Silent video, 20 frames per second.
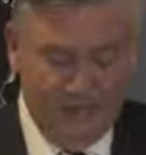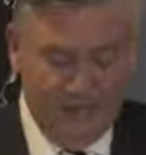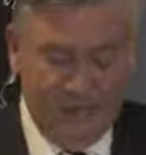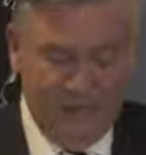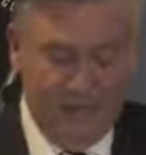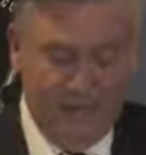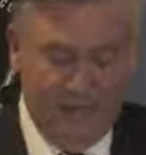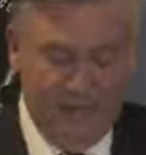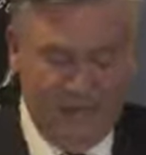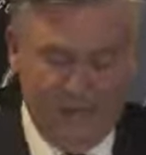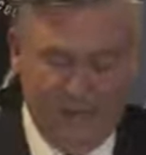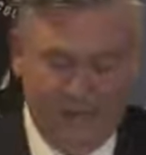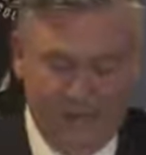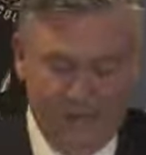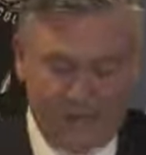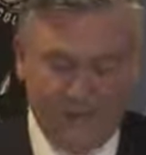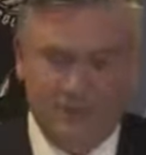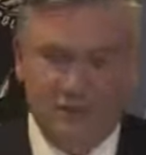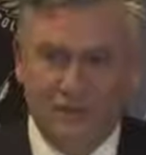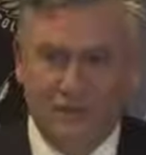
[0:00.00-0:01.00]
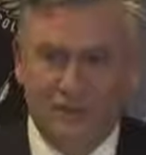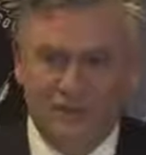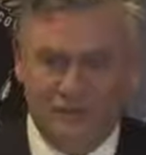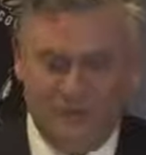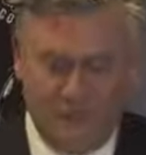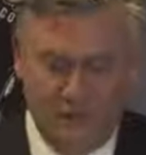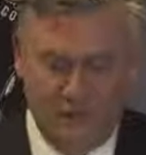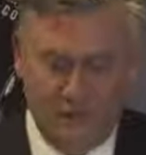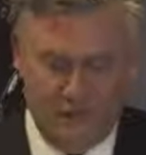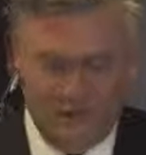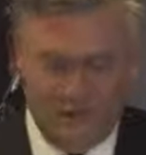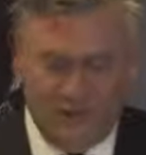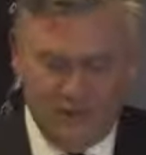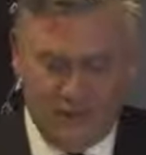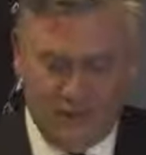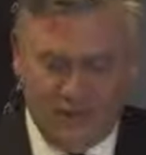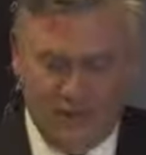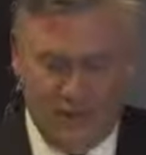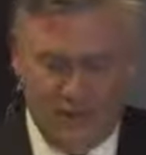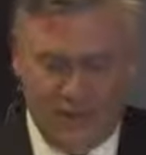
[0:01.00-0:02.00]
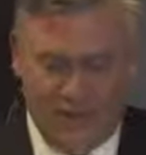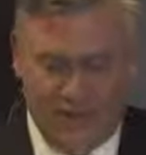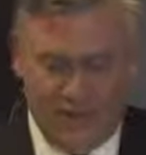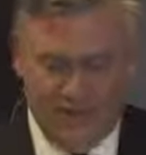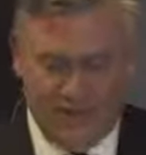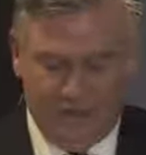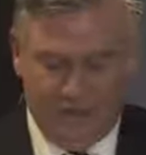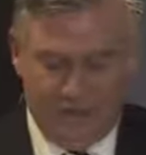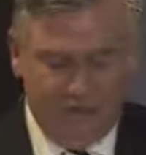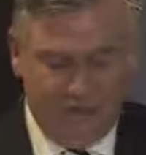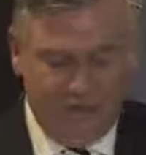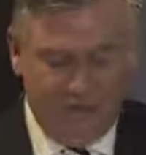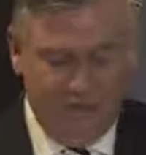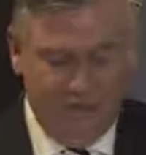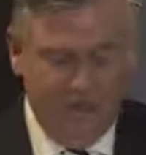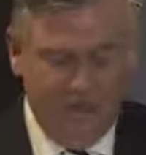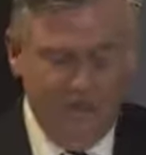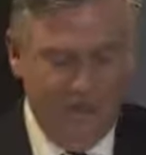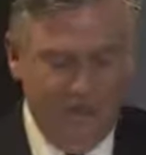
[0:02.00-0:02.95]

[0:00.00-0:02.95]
the late Ron Evans, Bill Kelty, Graham Samuel,